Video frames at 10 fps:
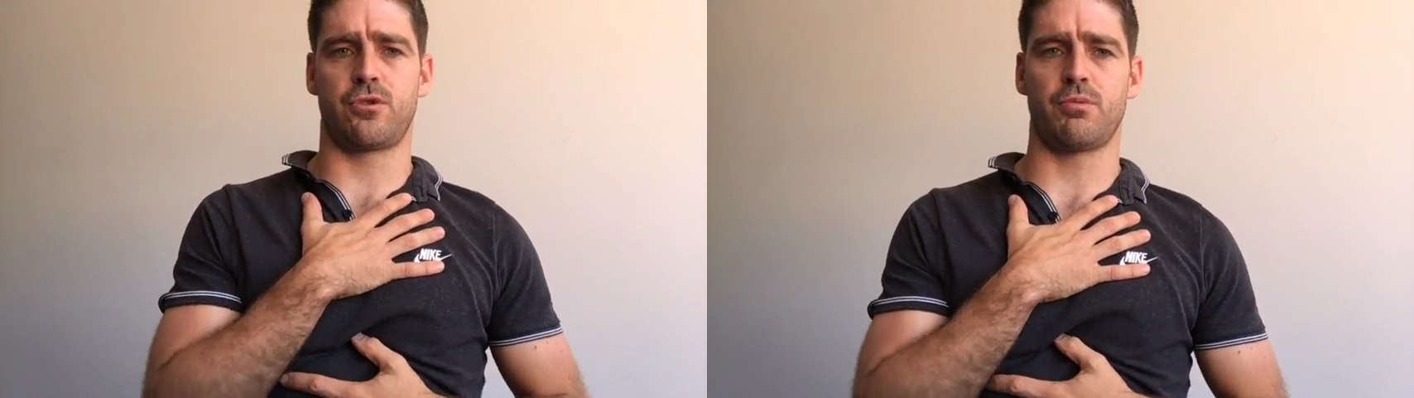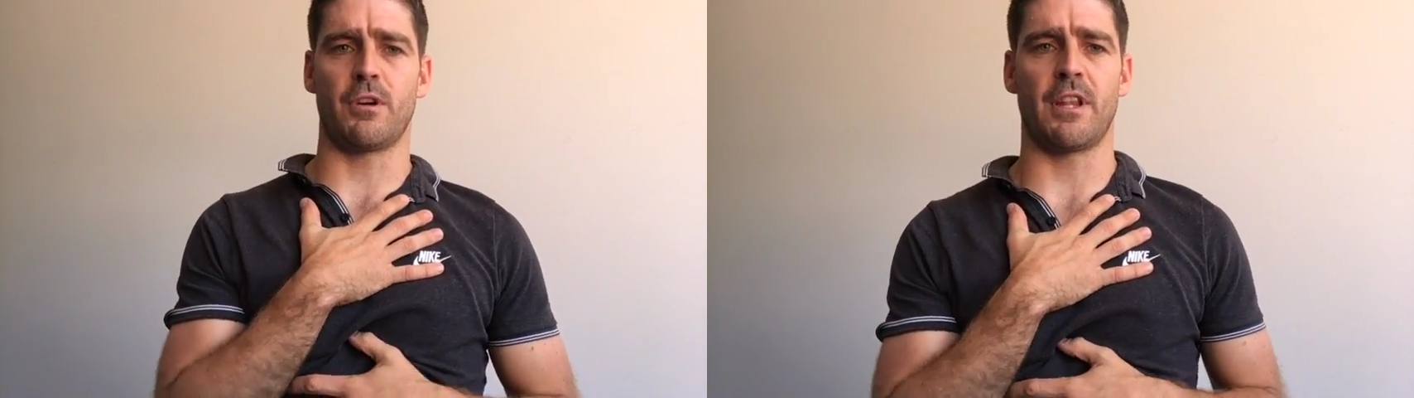
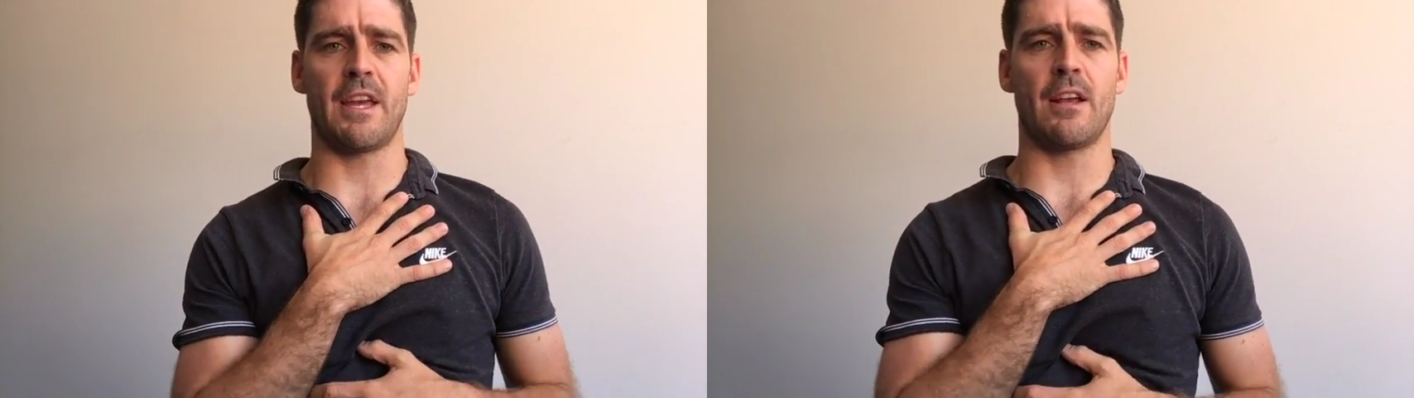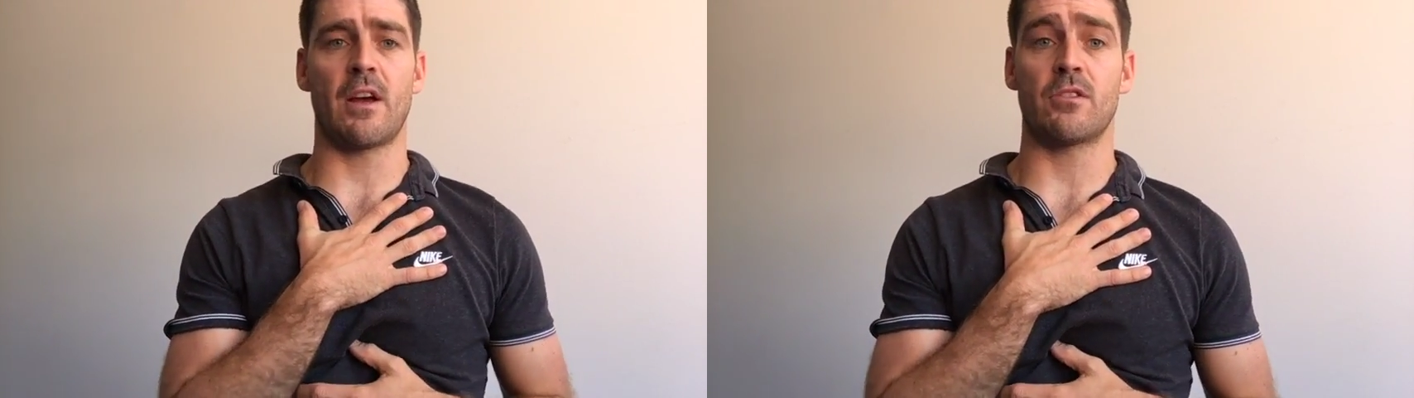breathe
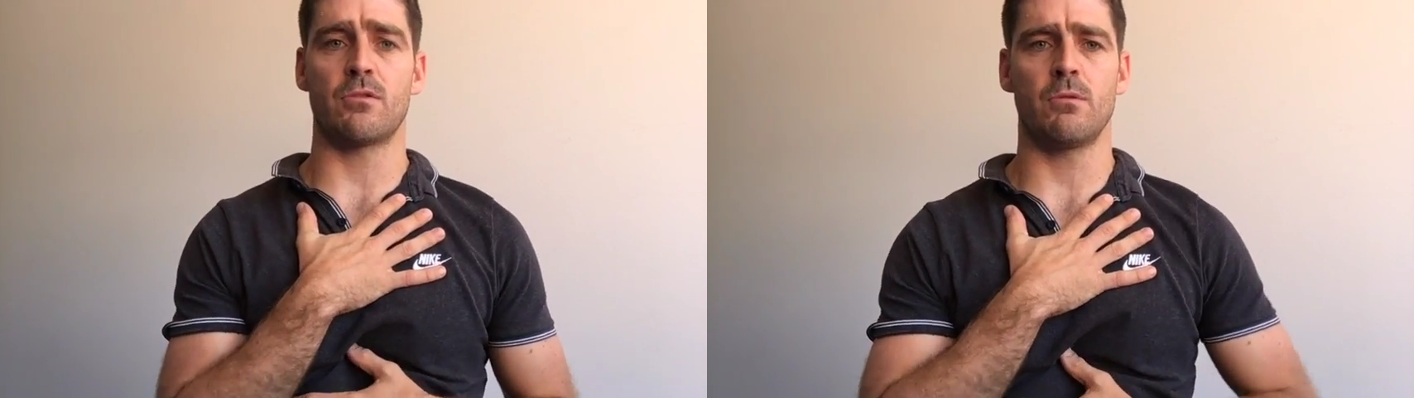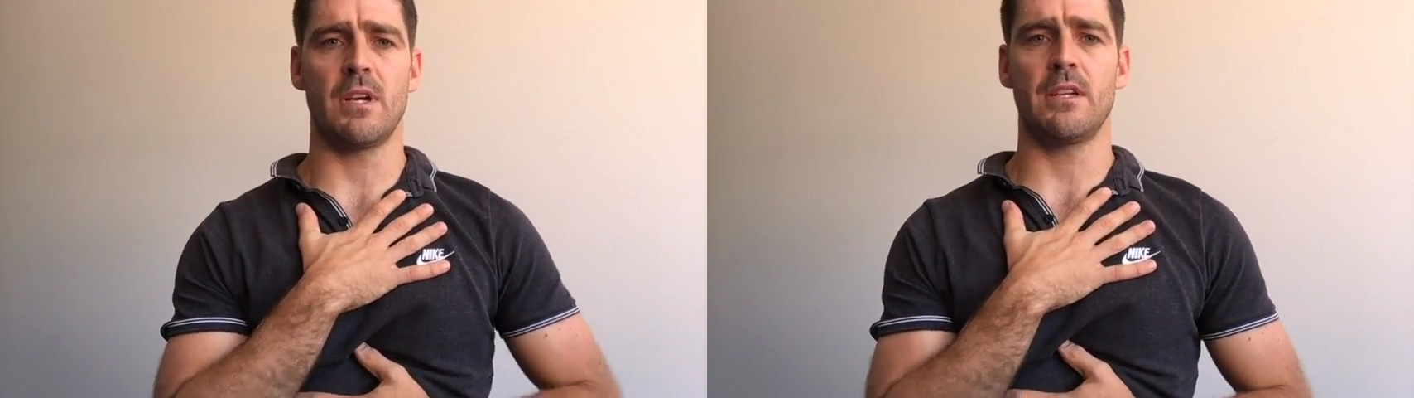out as
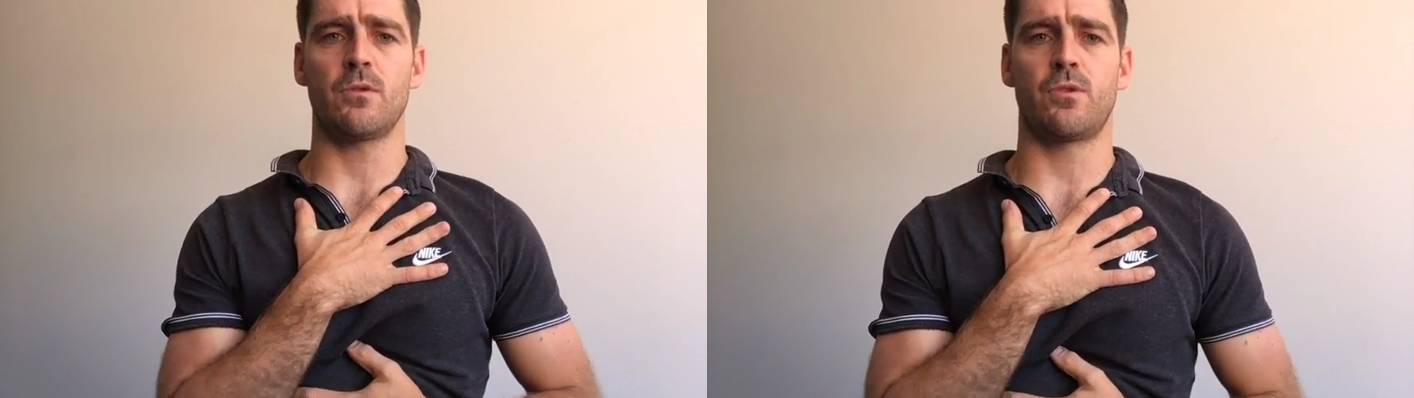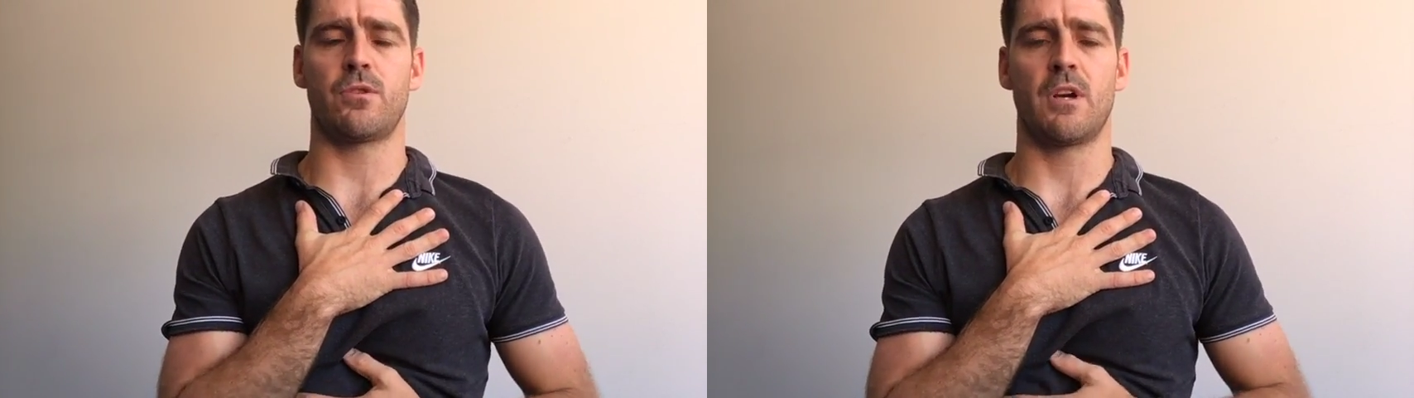always,
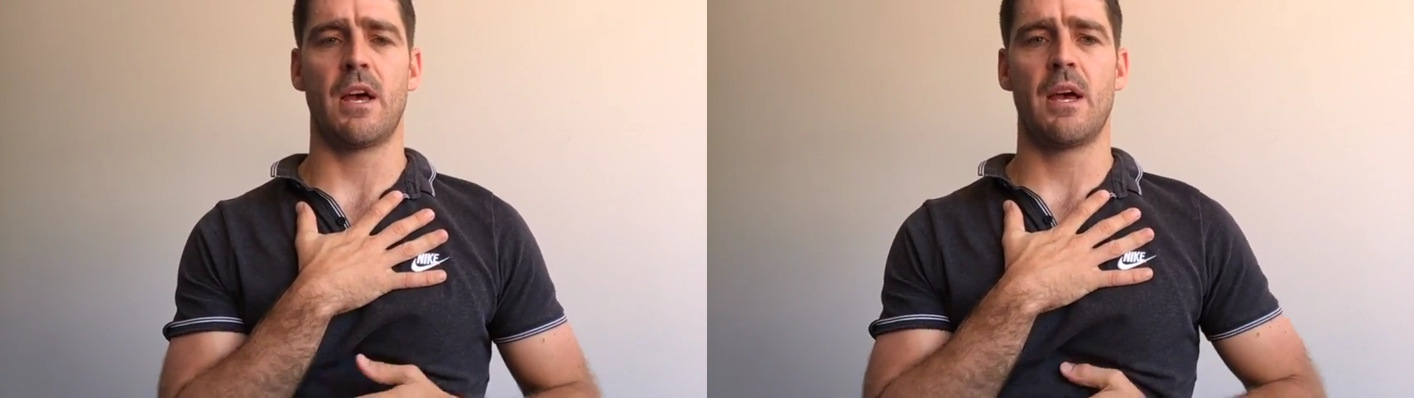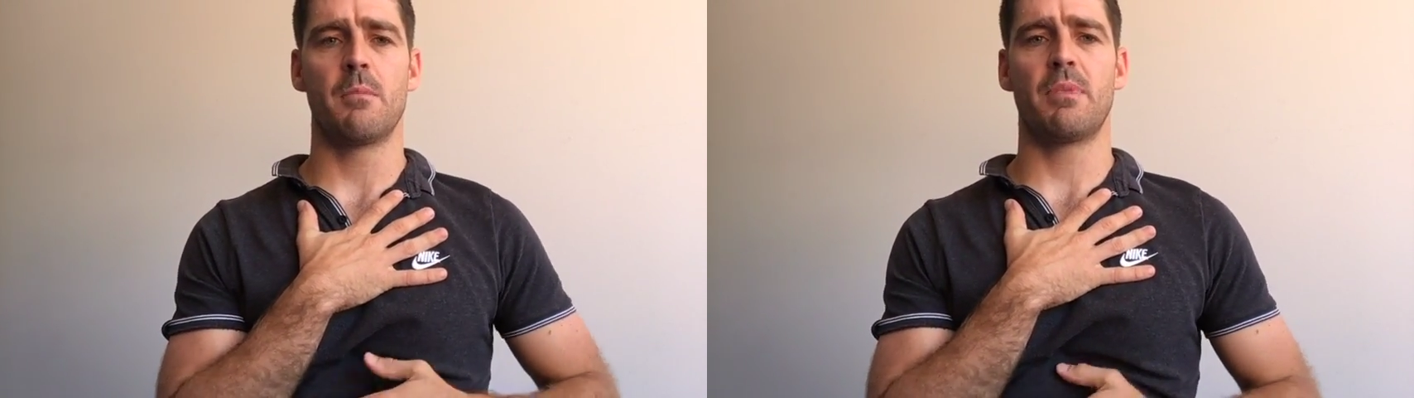
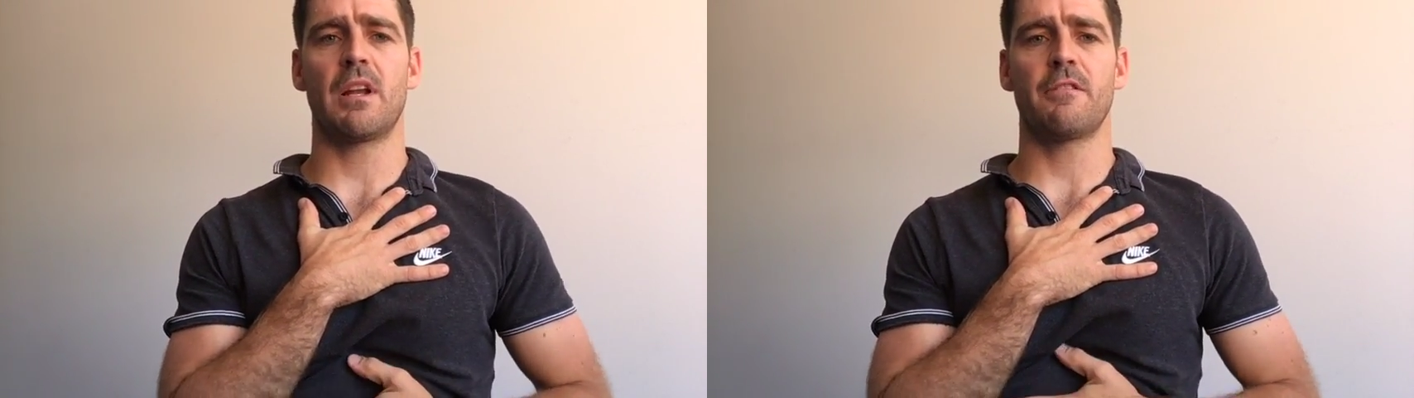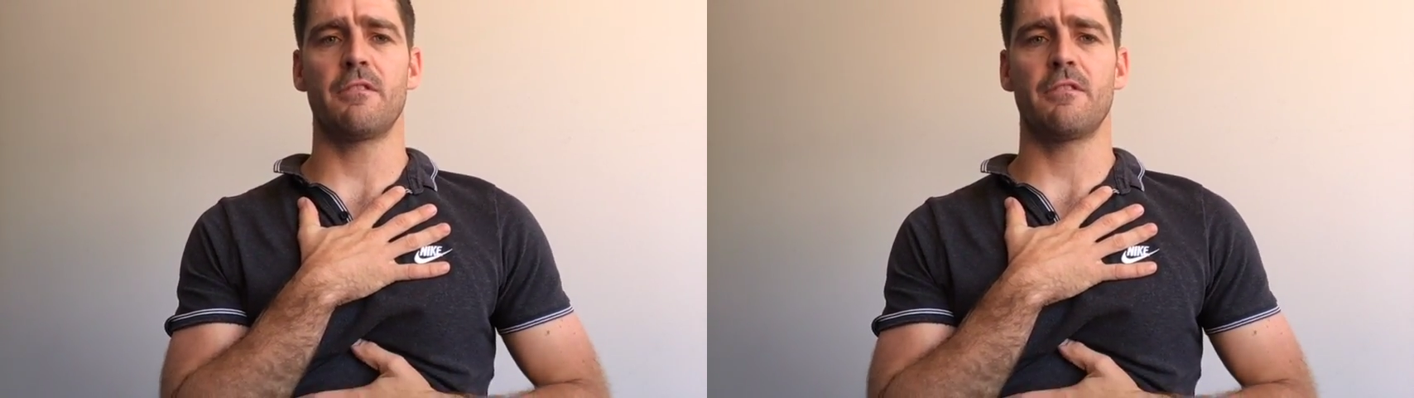belly